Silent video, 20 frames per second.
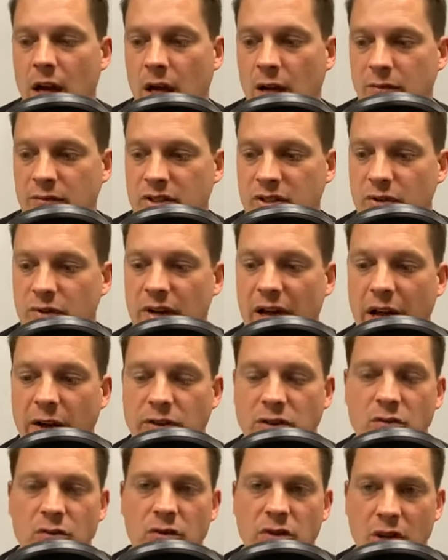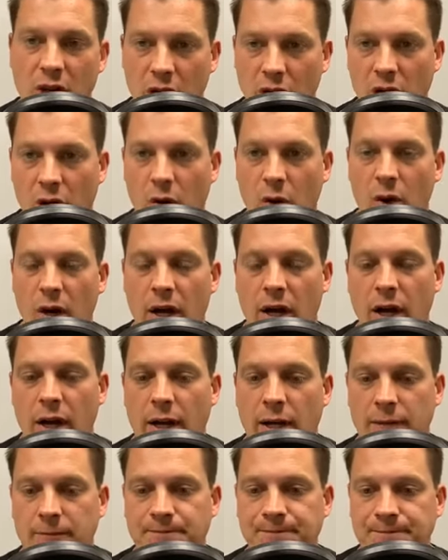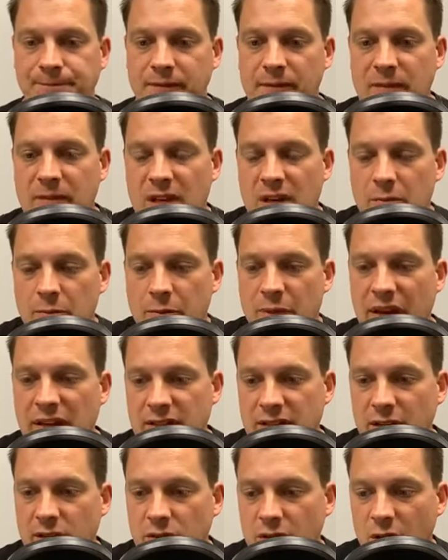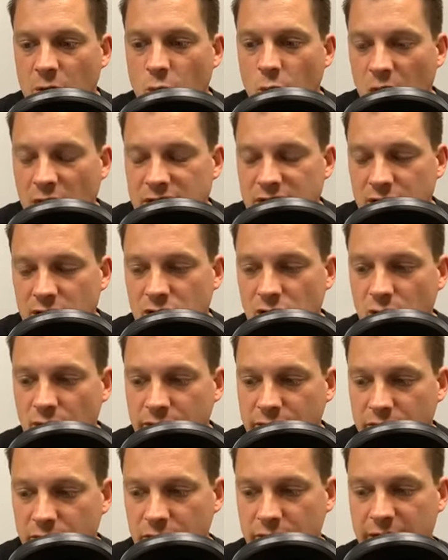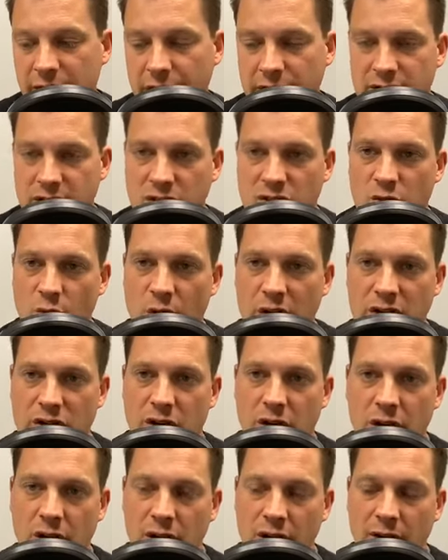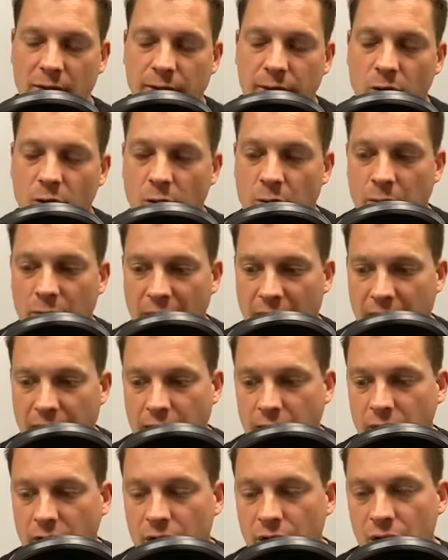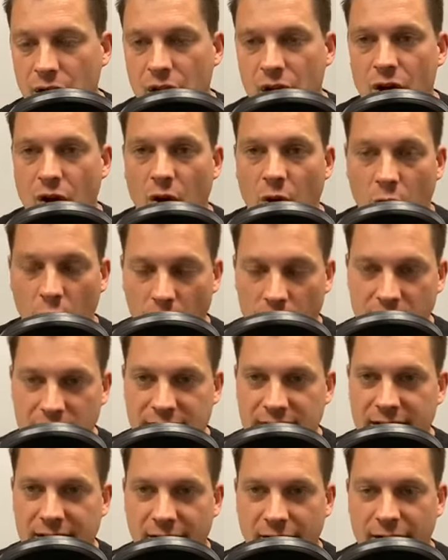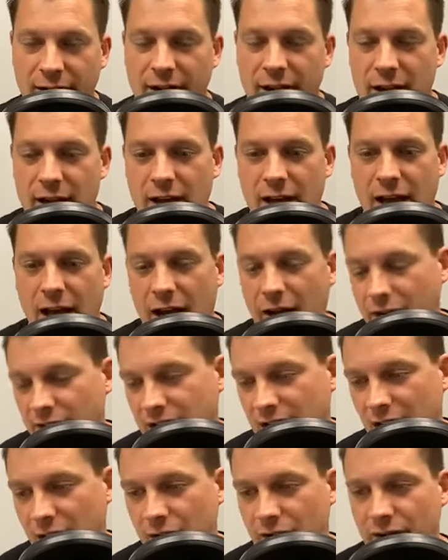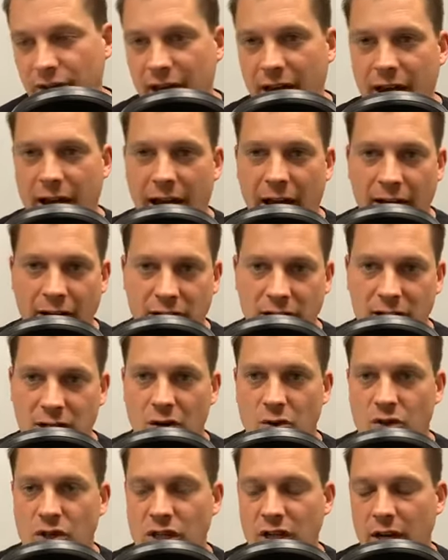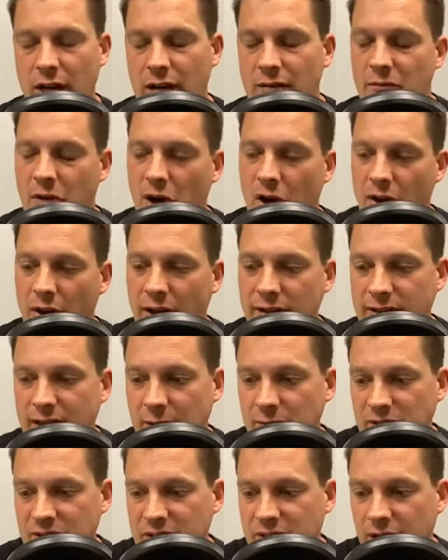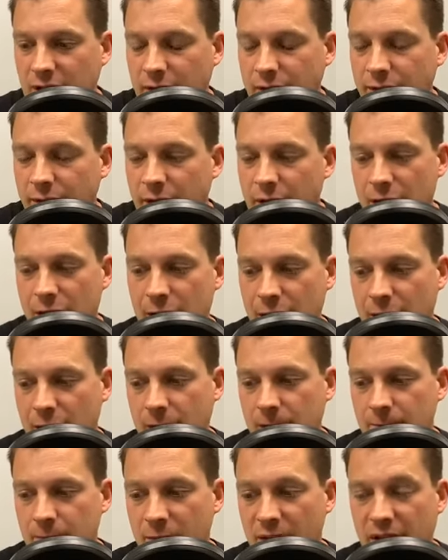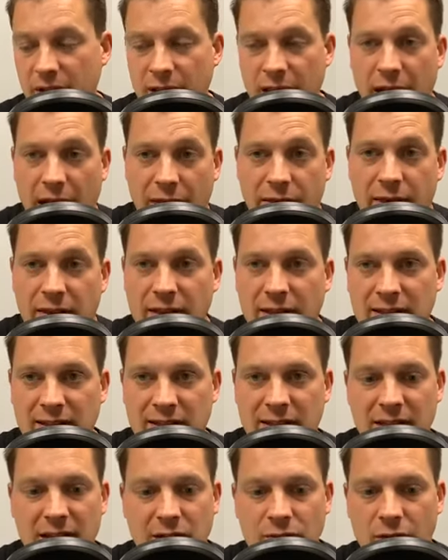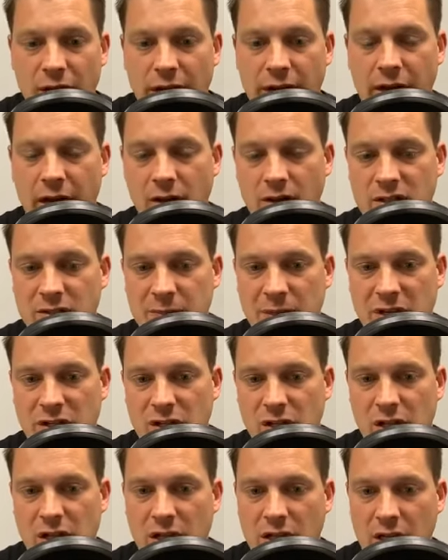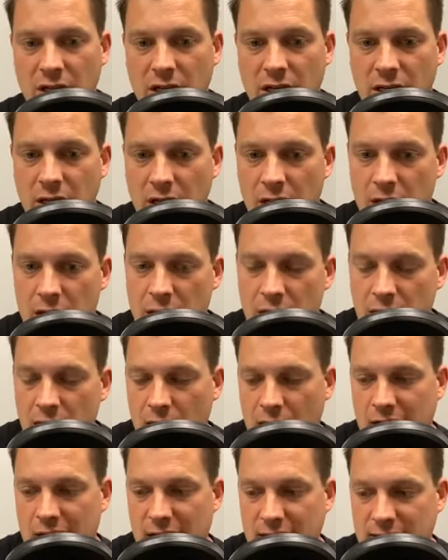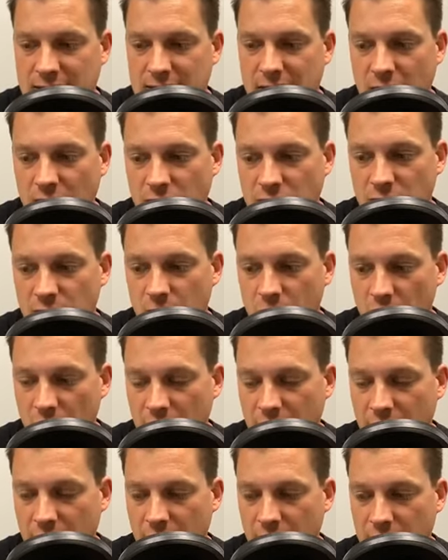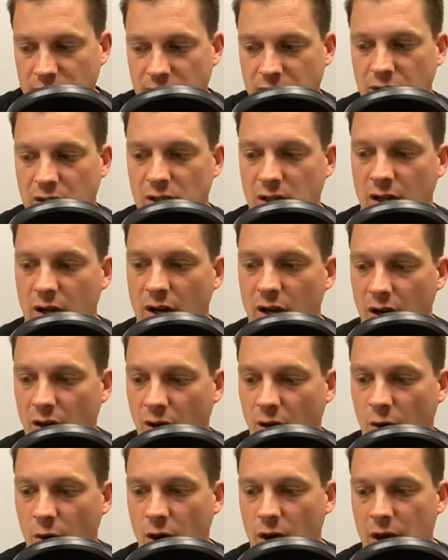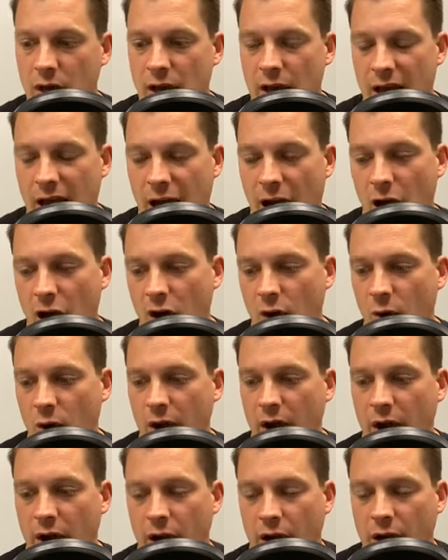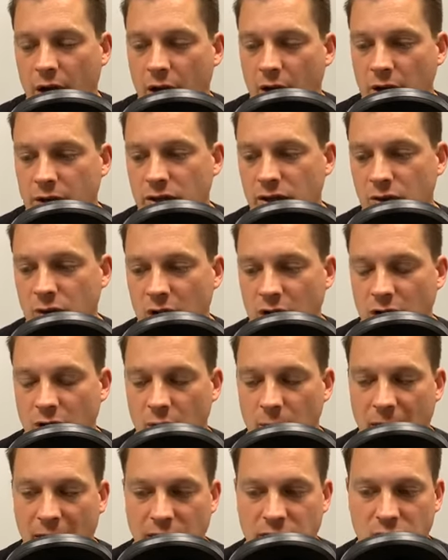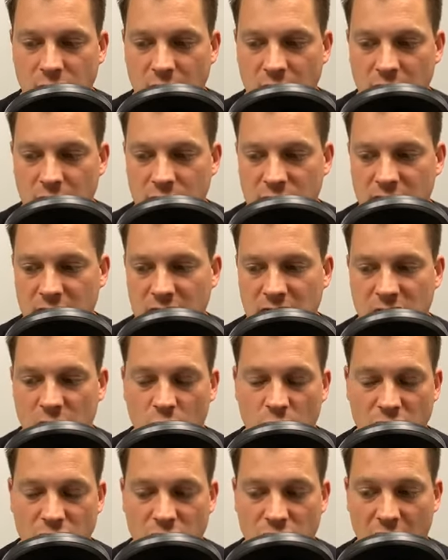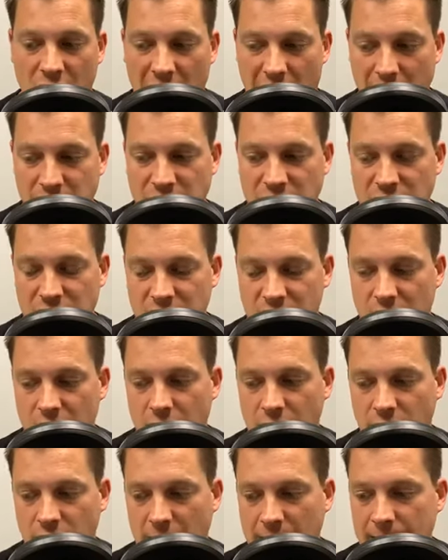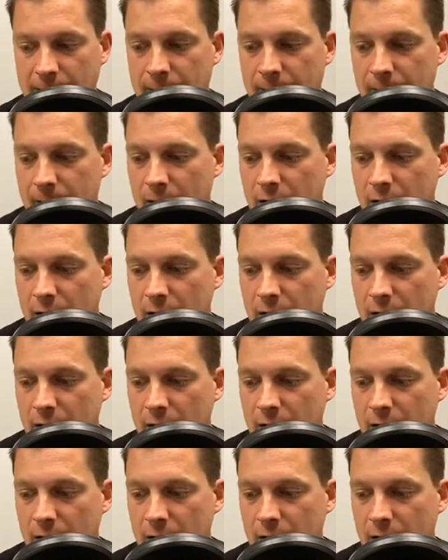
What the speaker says: So now you know basically what to do if you're in that situation, if you're a buyer or a seller, how to counter that, how to negotiate, all that type of stuff. And I think that's key right now, especially in a seller's market. It's good to know how you can go about doing those things and what your options are, right?